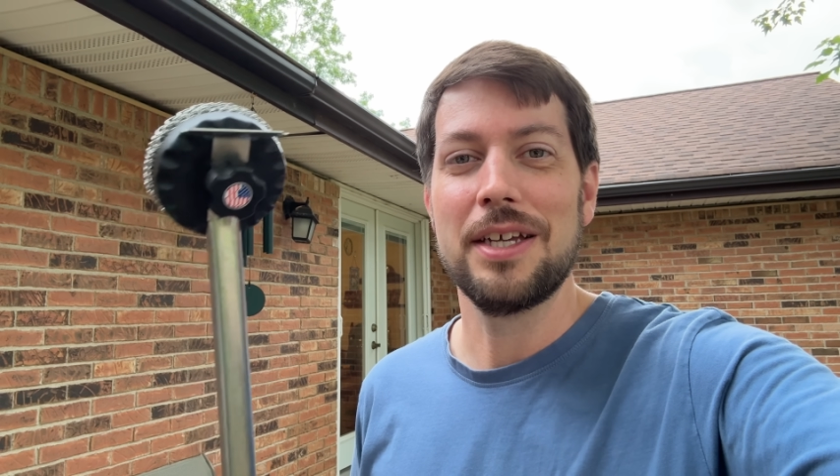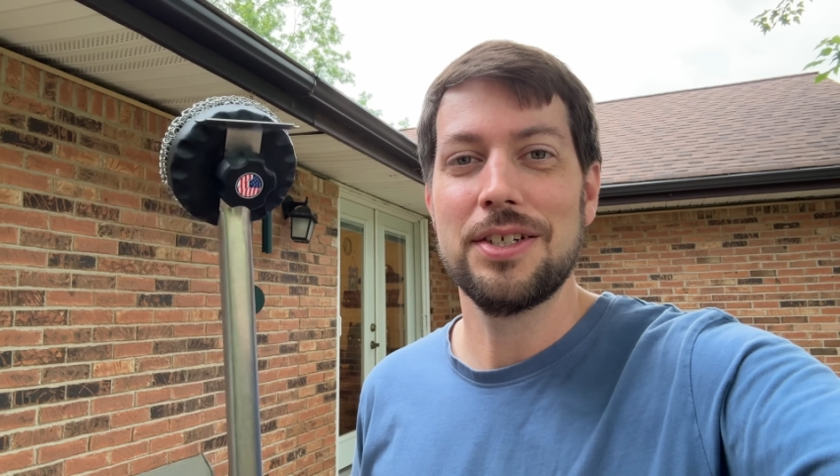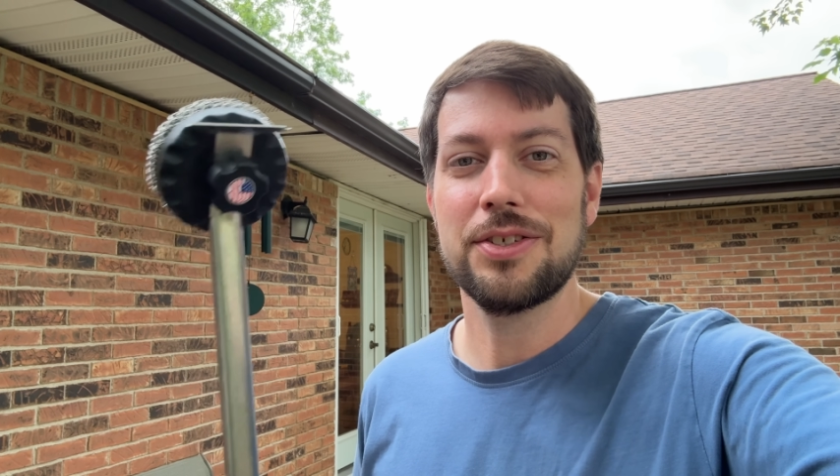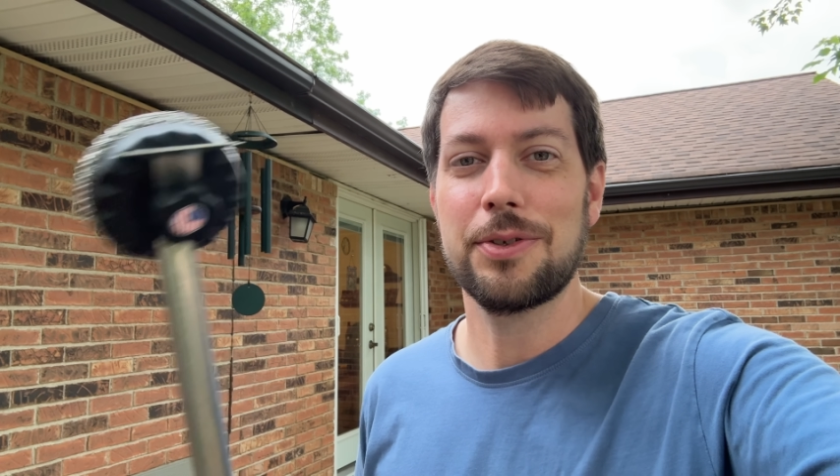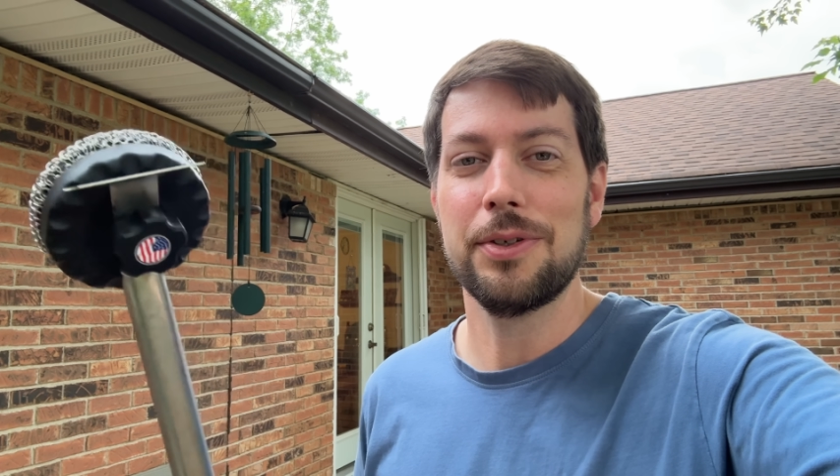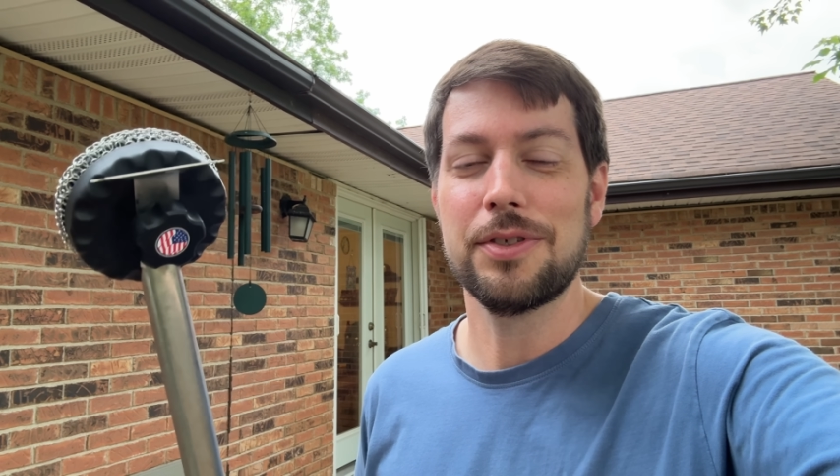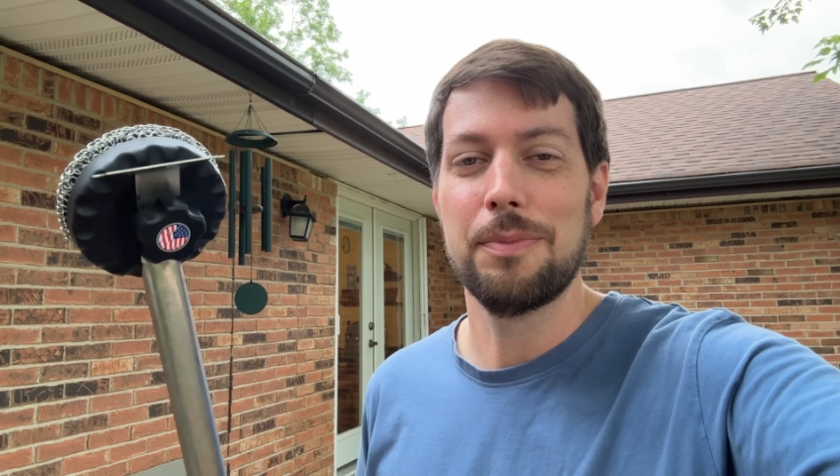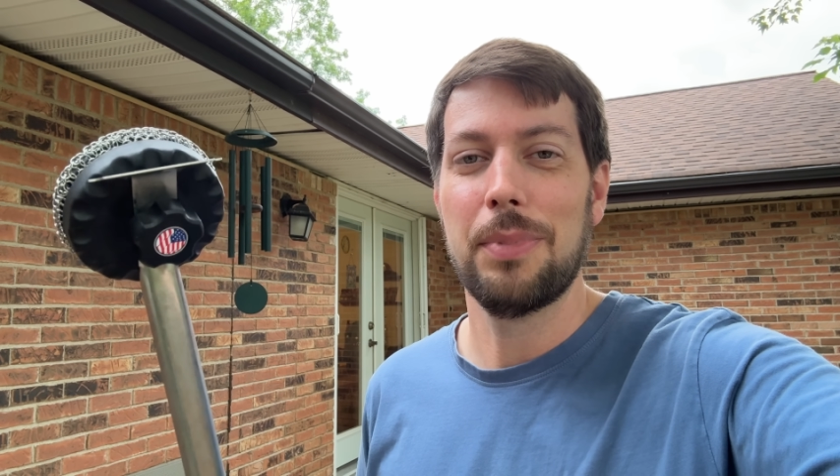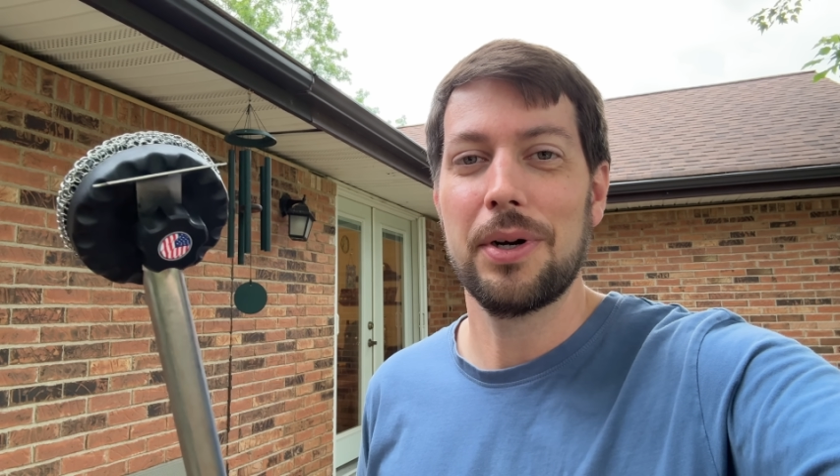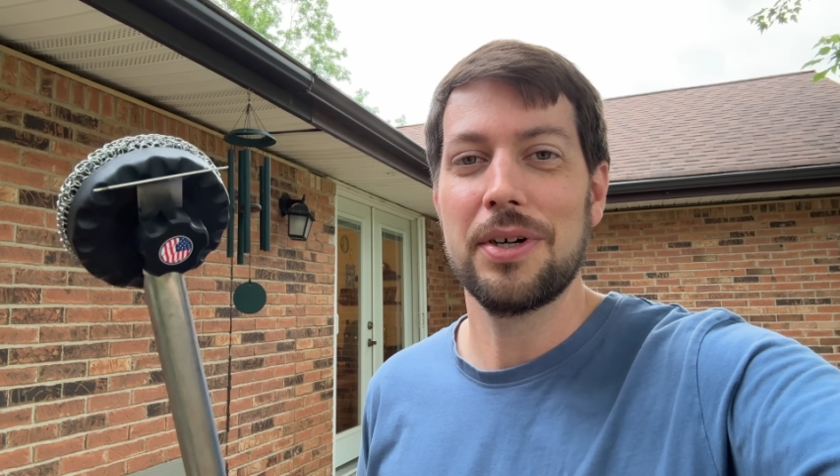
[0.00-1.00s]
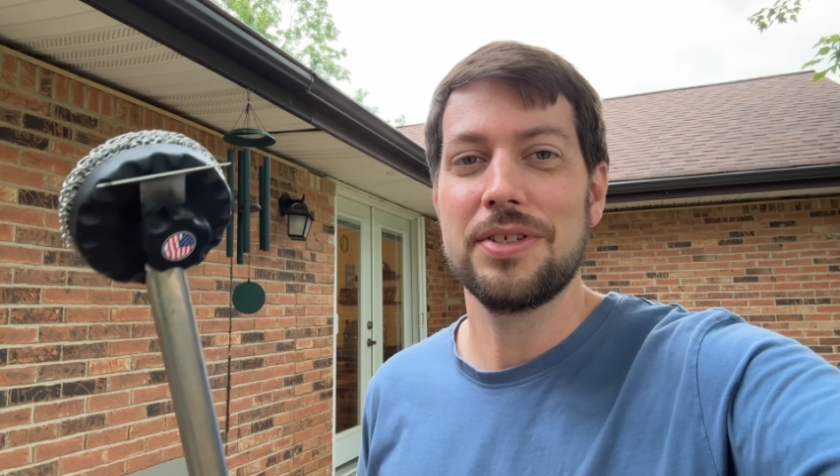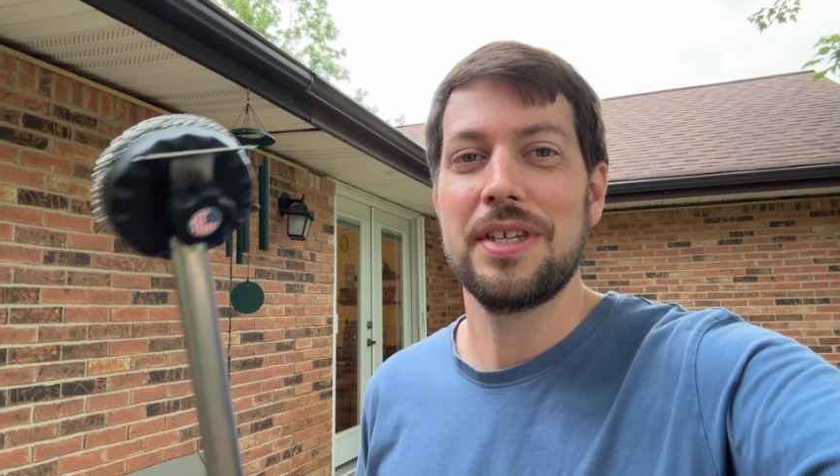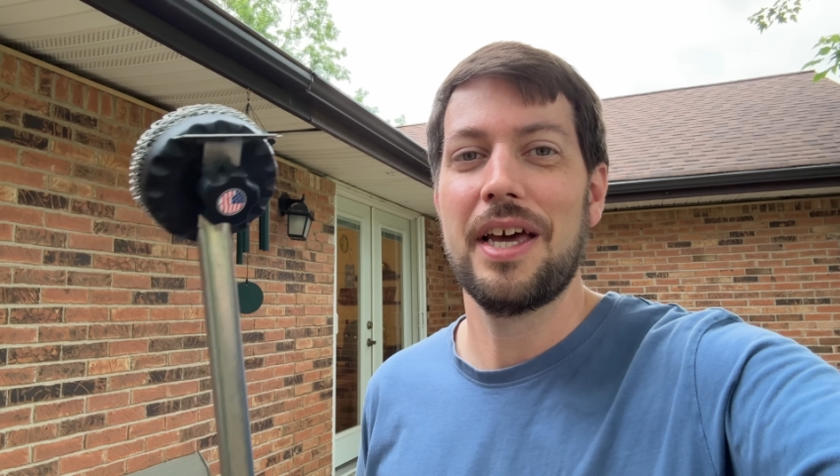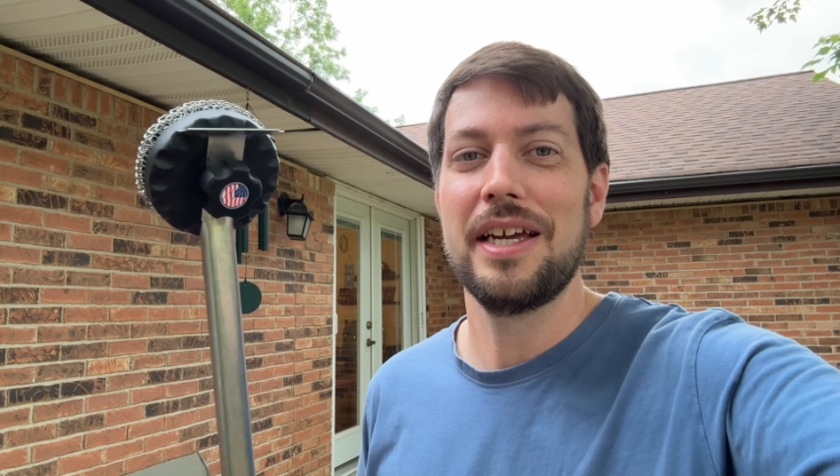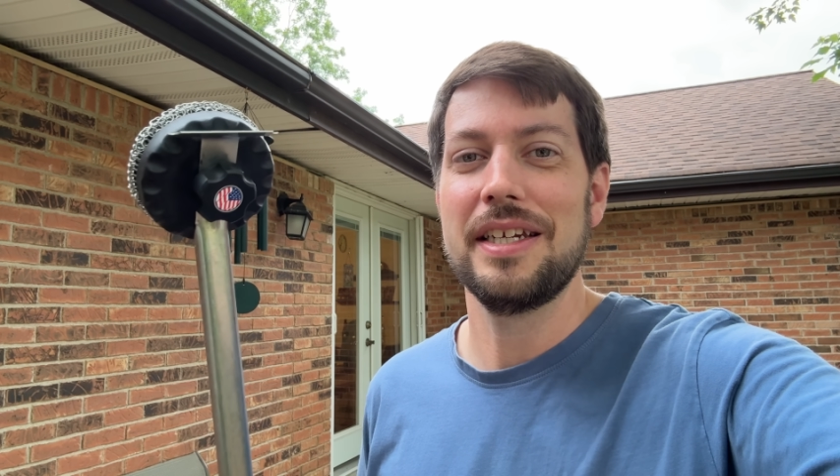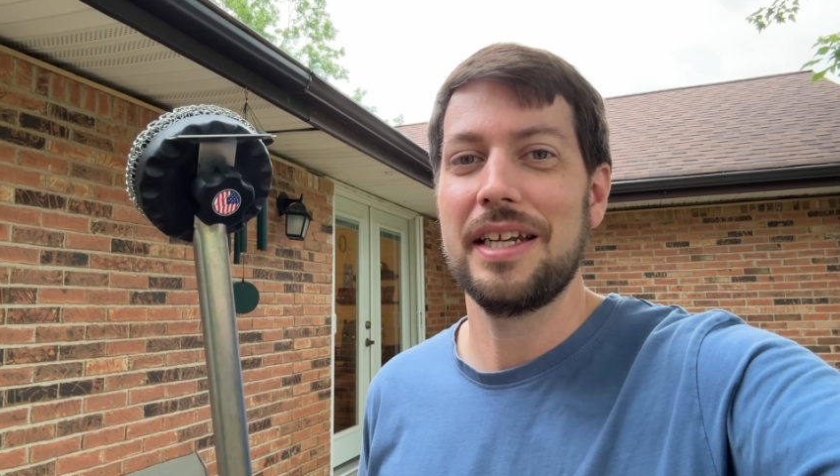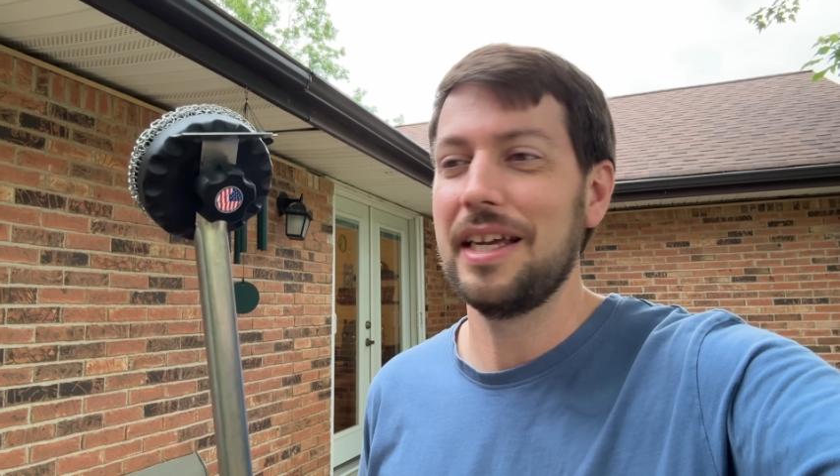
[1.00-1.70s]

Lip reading: I just grilled some burgers tonight